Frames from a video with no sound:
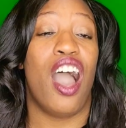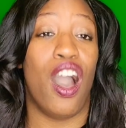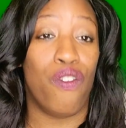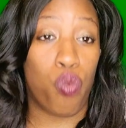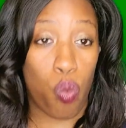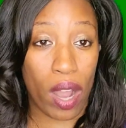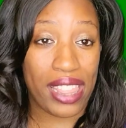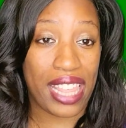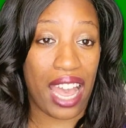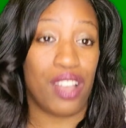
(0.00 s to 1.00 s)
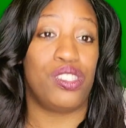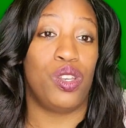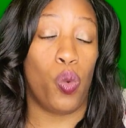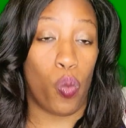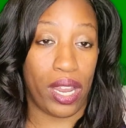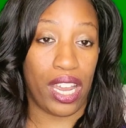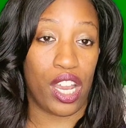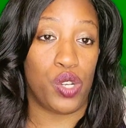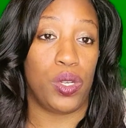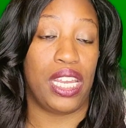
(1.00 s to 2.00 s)
of
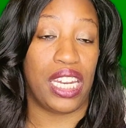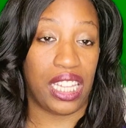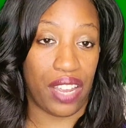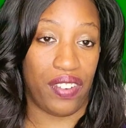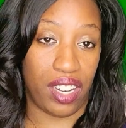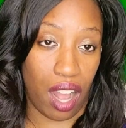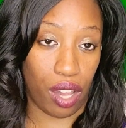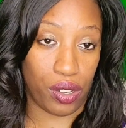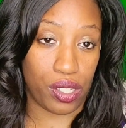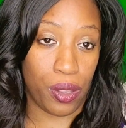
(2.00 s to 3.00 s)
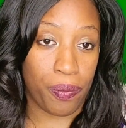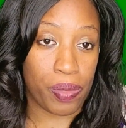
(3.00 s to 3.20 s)
$1,111.